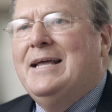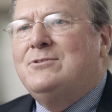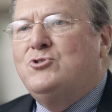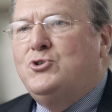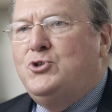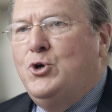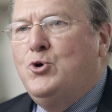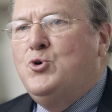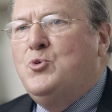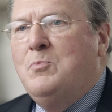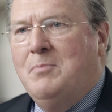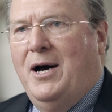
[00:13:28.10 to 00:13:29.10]
It's
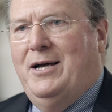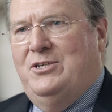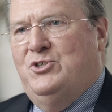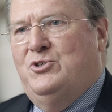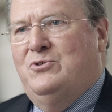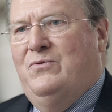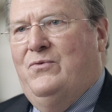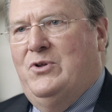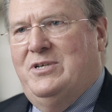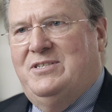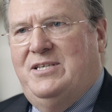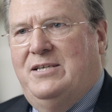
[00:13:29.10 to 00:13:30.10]
too much
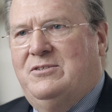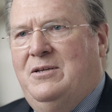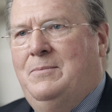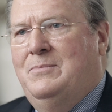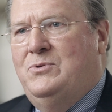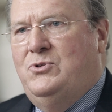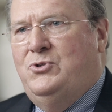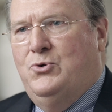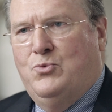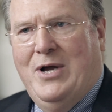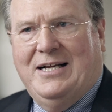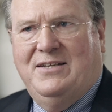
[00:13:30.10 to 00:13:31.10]
for the system
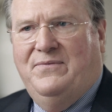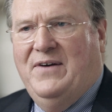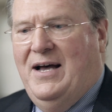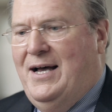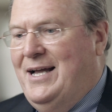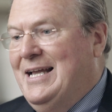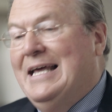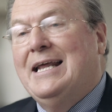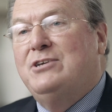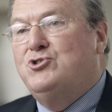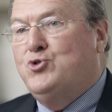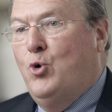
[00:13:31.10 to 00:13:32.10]
to rectify
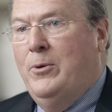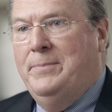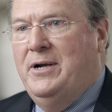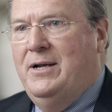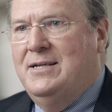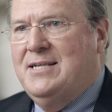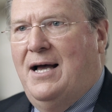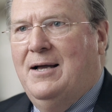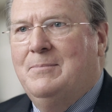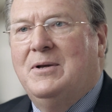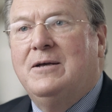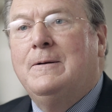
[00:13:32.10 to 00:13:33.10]
in a short period of
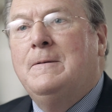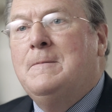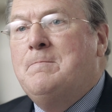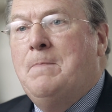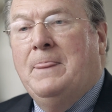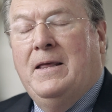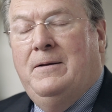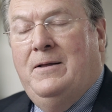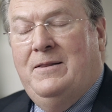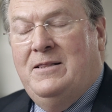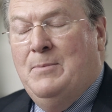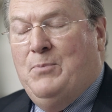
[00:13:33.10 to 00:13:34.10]
time.
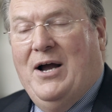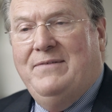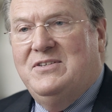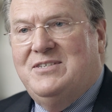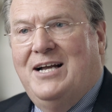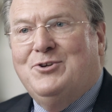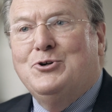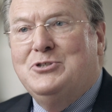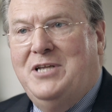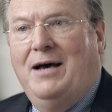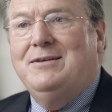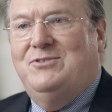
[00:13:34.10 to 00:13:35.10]
The private sector
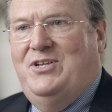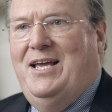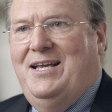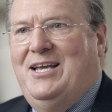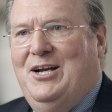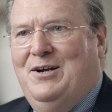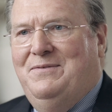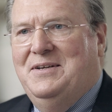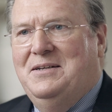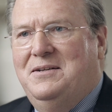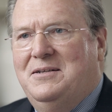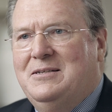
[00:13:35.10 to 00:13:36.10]
does take care
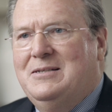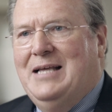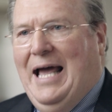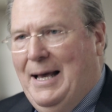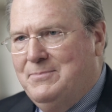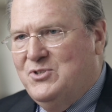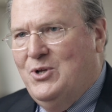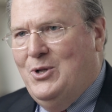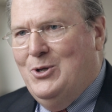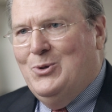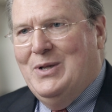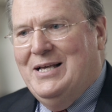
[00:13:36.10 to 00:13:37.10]
of it,
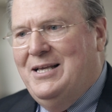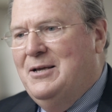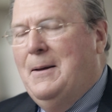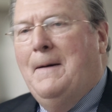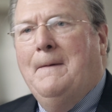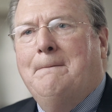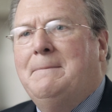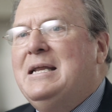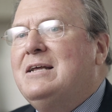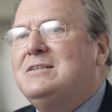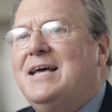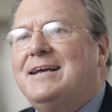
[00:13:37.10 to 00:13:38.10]
absolutely,
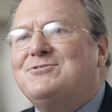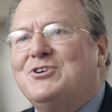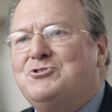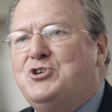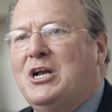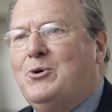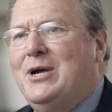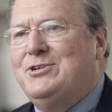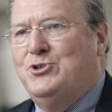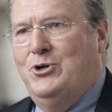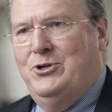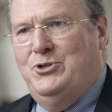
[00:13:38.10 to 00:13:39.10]
but it takes a
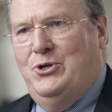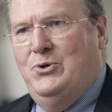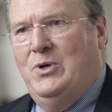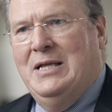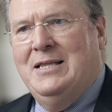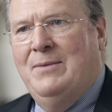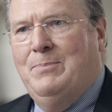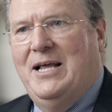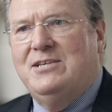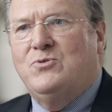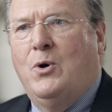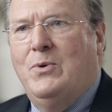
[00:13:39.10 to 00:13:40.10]
generation or two. And the
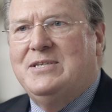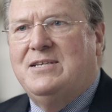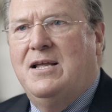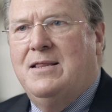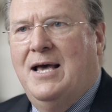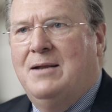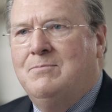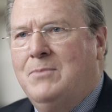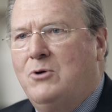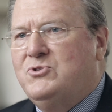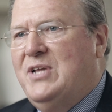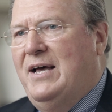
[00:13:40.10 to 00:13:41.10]
place where we see that
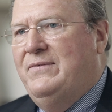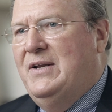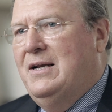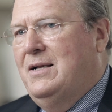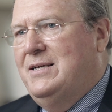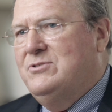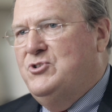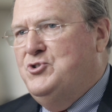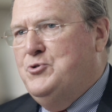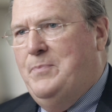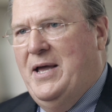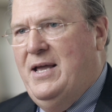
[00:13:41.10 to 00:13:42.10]
most evidently is
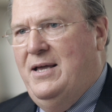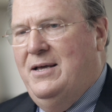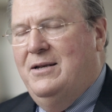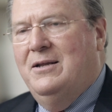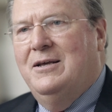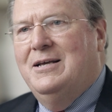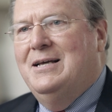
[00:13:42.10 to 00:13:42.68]
in Japan.